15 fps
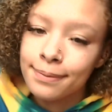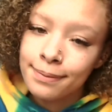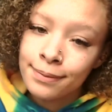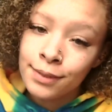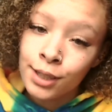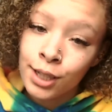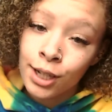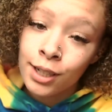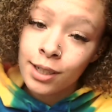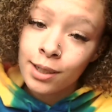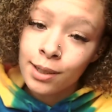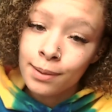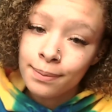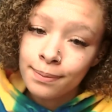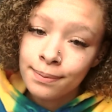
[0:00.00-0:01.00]
Look,
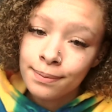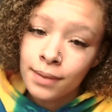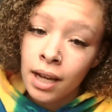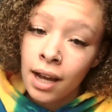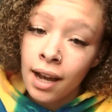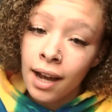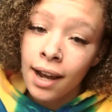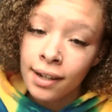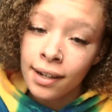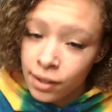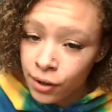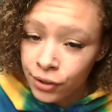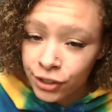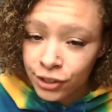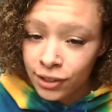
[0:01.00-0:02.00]
I
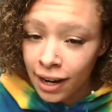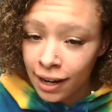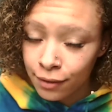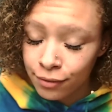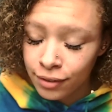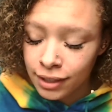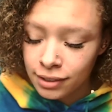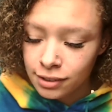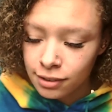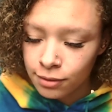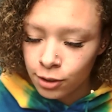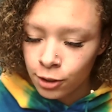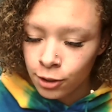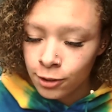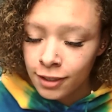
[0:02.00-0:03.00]
know you're at a
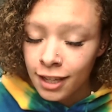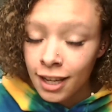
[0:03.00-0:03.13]
festival,